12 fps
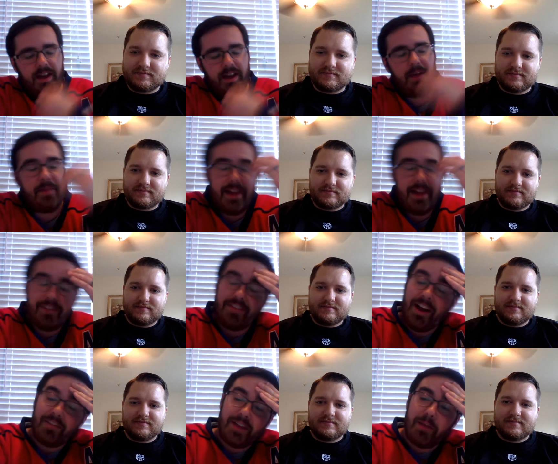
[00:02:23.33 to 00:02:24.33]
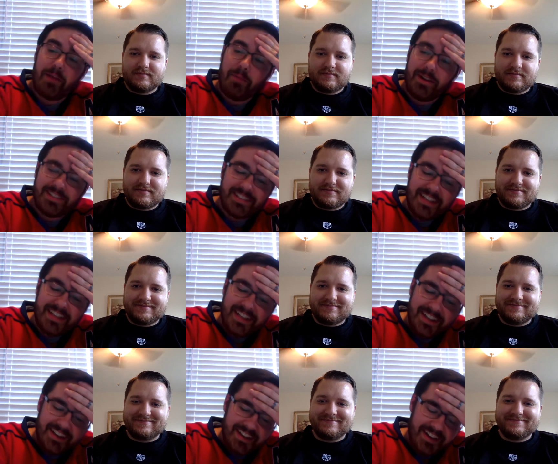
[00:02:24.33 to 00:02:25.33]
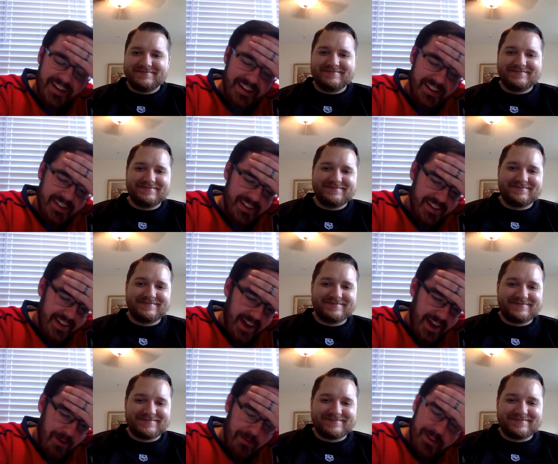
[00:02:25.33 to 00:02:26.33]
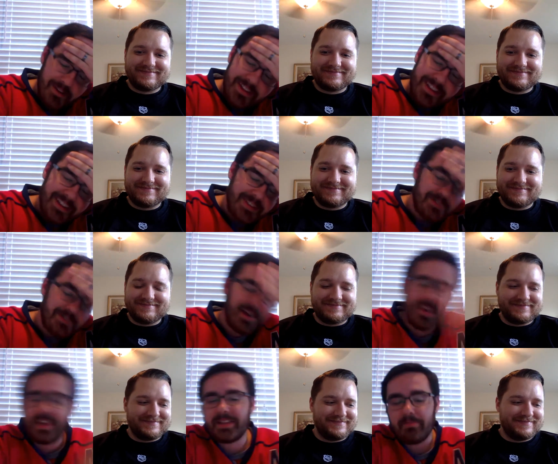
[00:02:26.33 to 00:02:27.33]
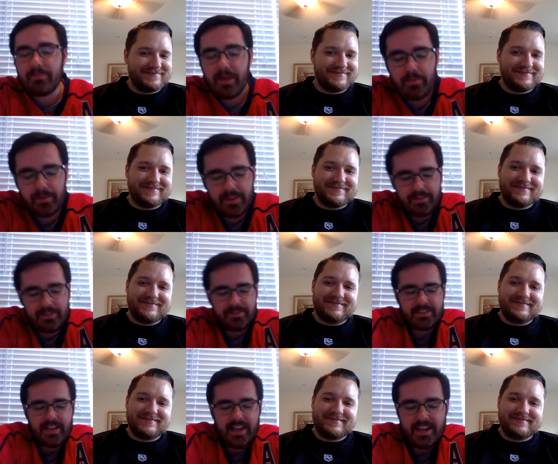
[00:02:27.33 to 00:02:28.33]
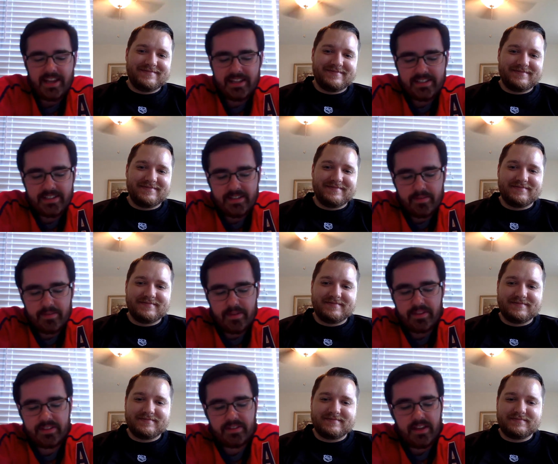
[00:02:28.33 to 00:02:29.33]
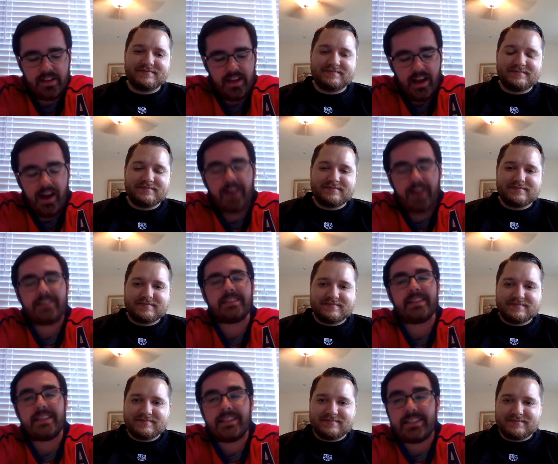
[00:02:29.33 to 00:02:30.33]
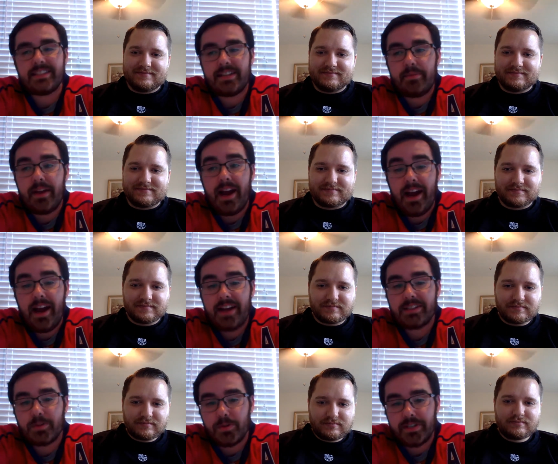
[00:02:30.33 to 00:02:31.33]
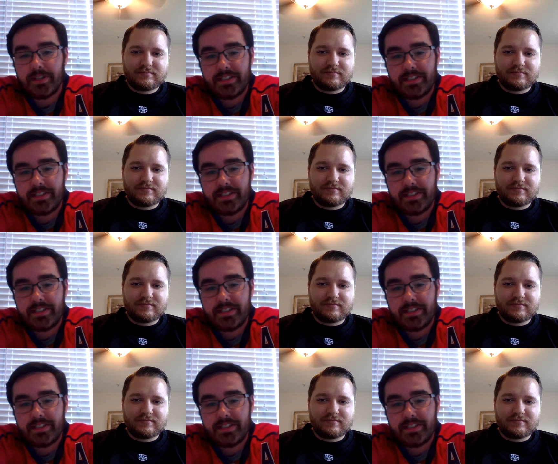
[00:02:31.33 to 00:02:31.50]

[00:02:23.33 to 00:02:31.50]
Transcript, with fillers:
Speaker 1: I mean, I've got Boston. I really do not like the Maple Leafs, and I mean, I honestly think this is going to be a high-scoring